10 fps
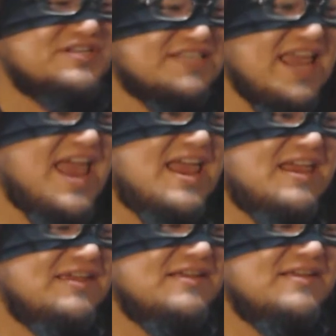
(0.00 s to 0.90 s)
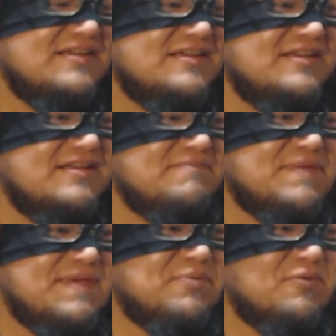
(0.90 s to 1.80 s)
to say
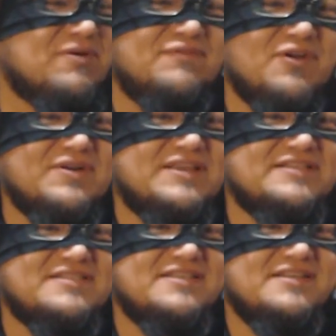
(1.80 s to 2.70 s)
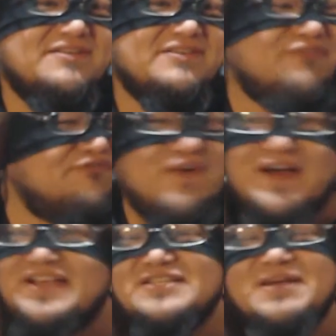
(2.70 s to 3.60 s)
people would have noticed, what the fuck